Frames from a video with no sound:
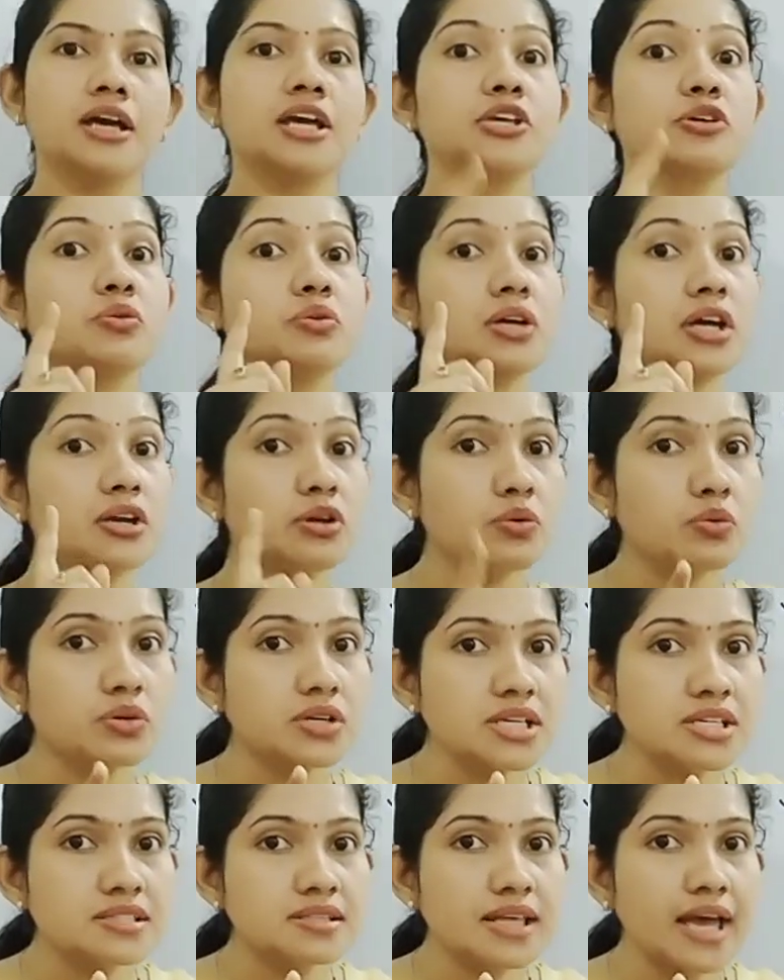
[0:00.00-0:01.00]
You can
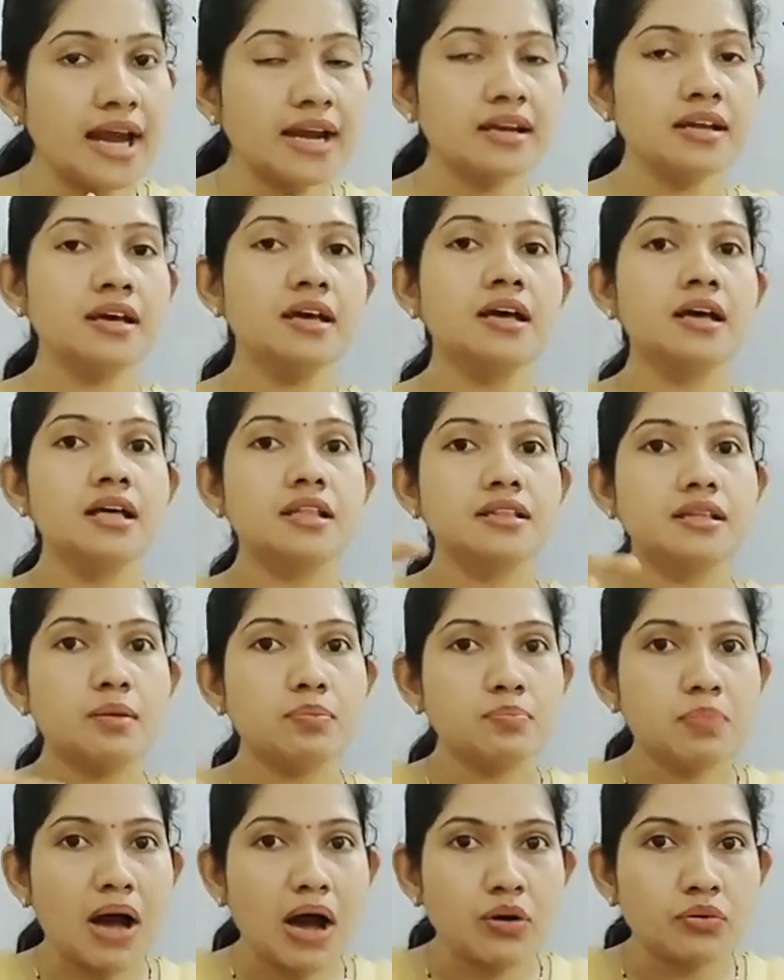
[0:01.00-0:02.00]
notice that the
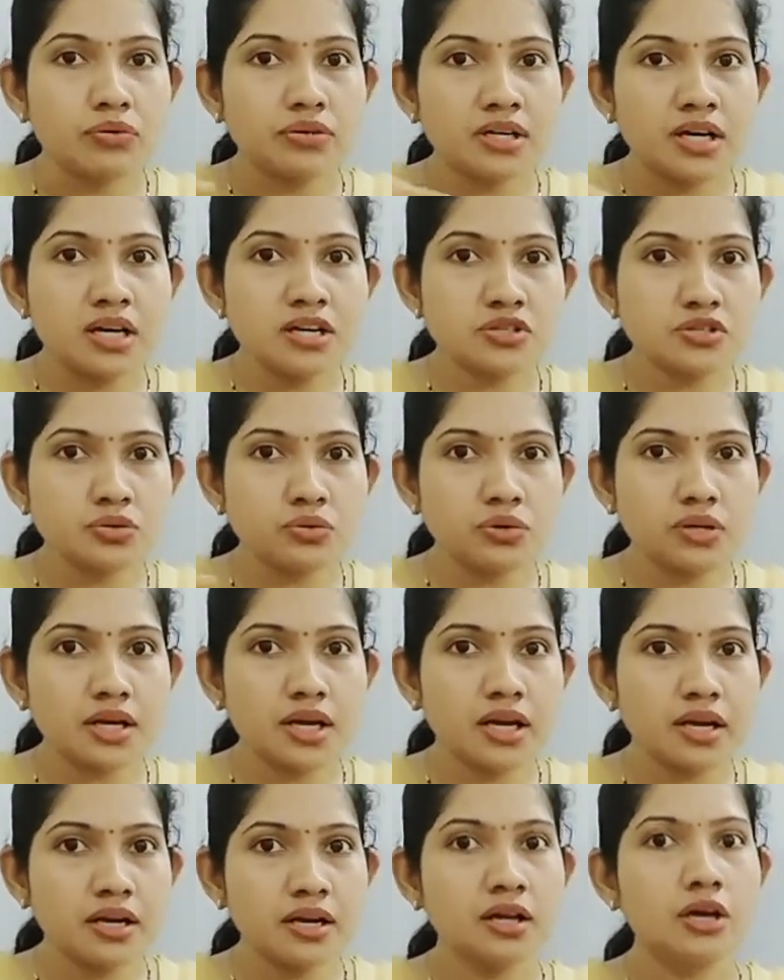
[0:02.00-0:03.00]
powdered
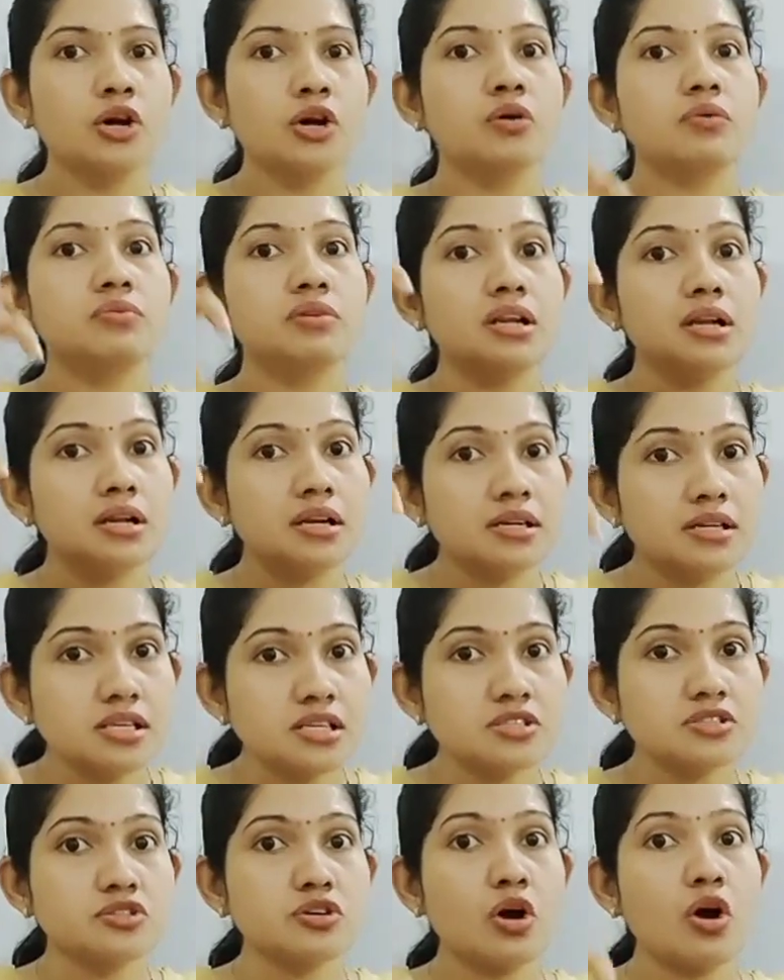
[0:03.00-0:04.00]
sugar will
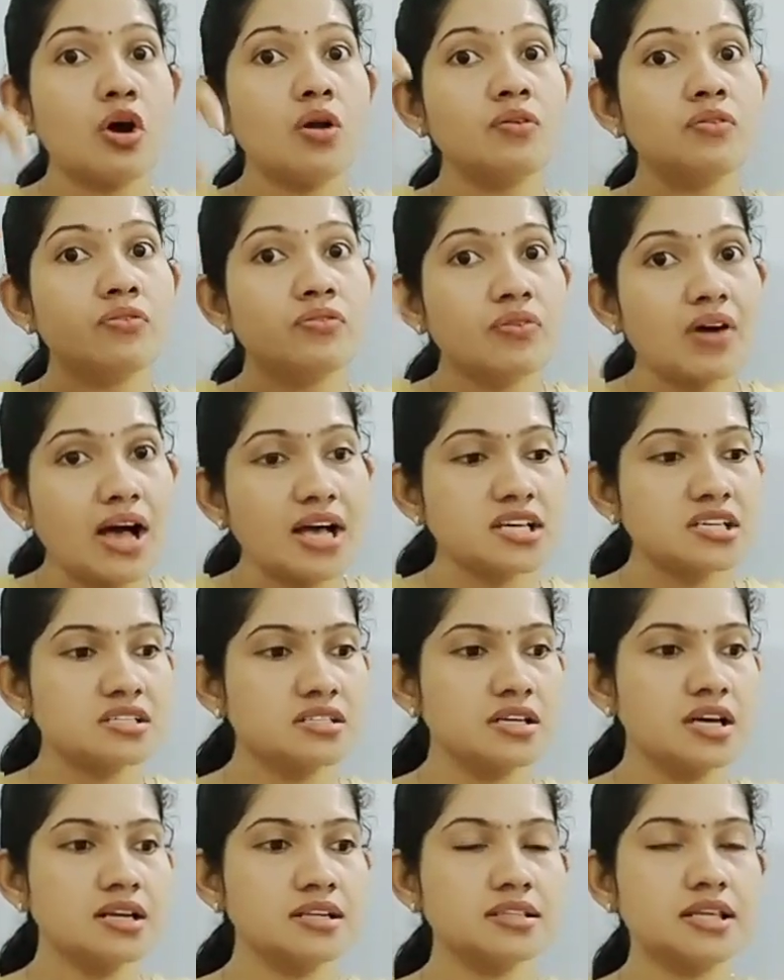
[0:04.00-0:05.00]
dissolve
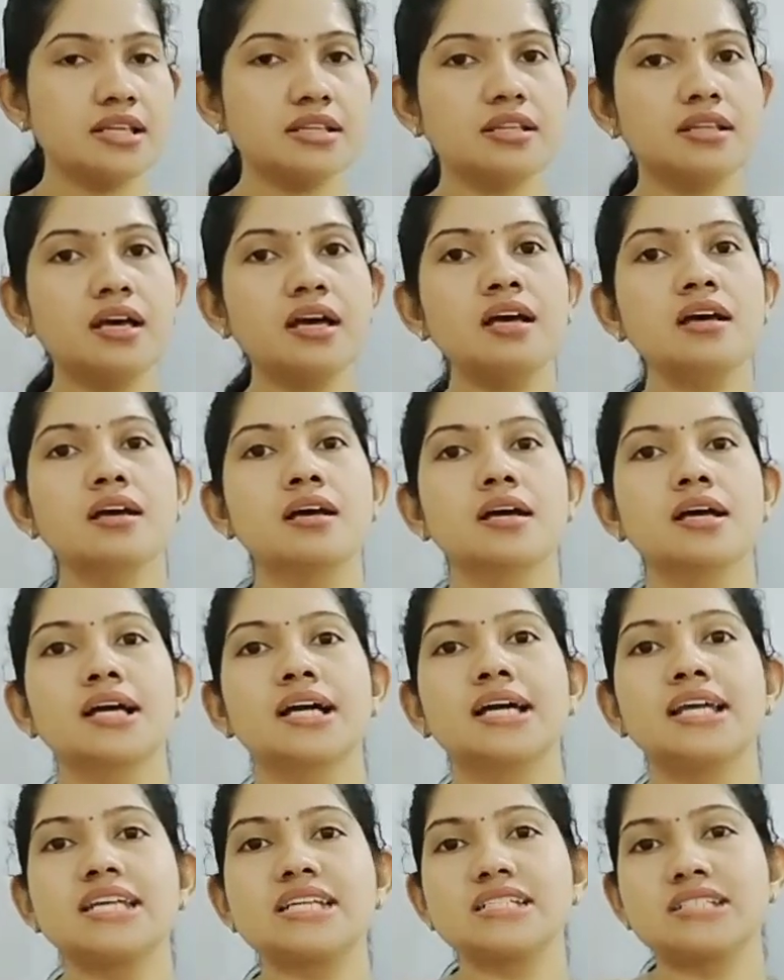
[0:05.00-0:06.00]
faster than the
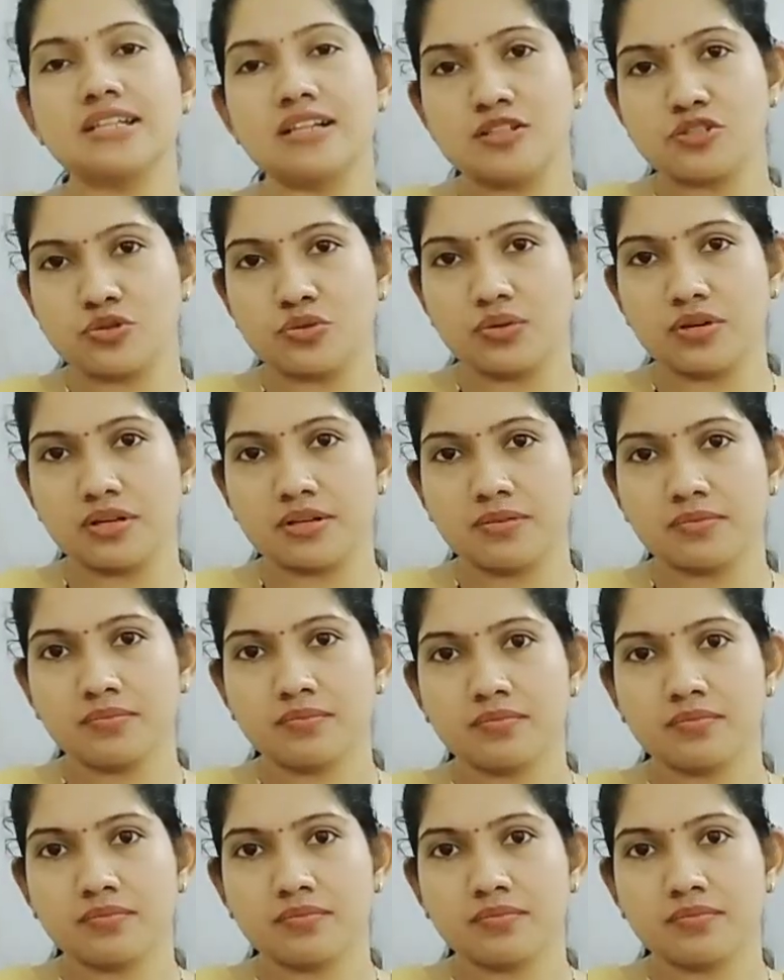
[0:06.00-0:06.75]
crystal sugar.